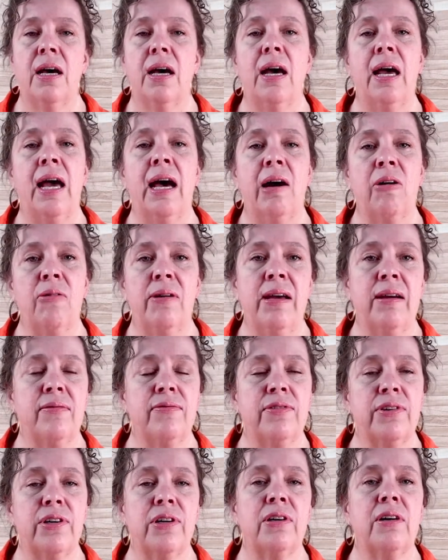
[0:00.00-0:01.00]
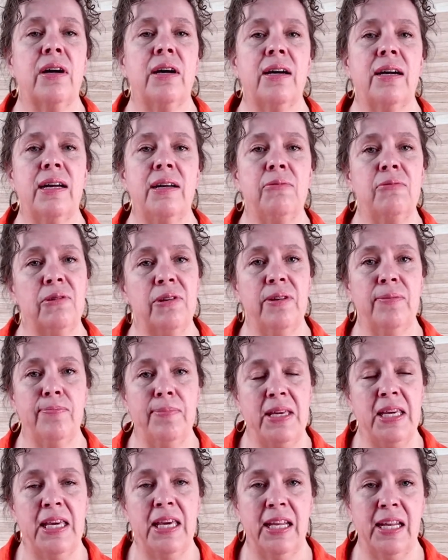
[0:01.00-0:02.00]
However, I will be
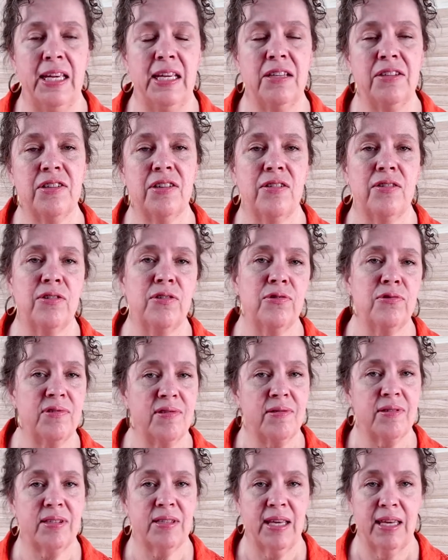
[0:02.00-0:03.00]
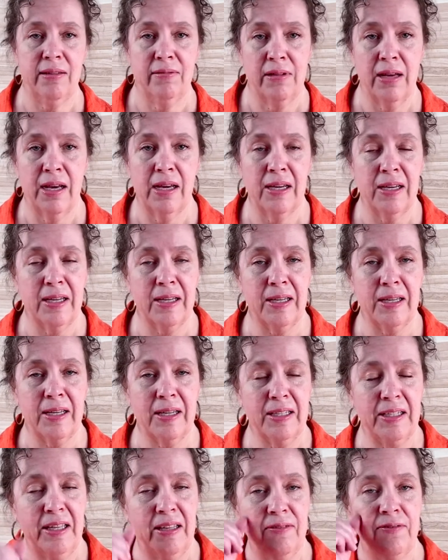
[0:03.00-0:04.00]
getting into those
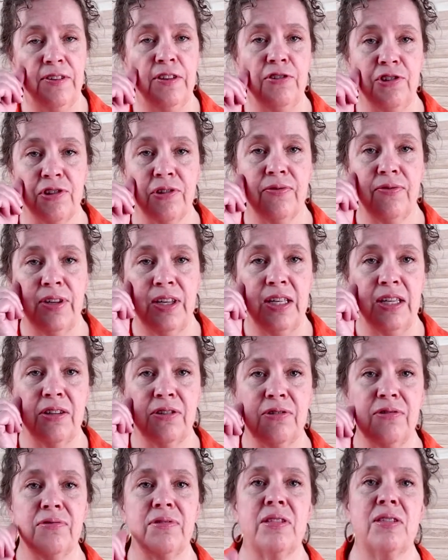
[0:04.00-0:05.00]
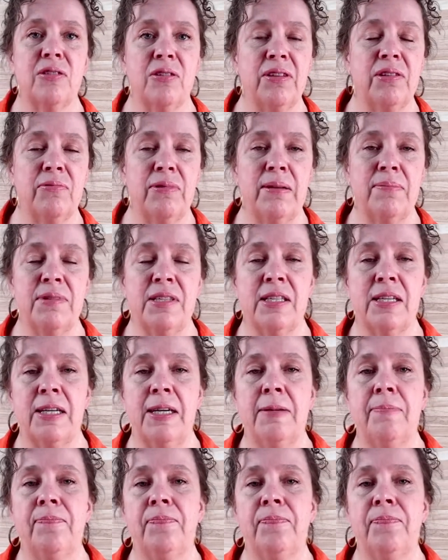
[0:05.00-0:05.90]
in future videos on the website.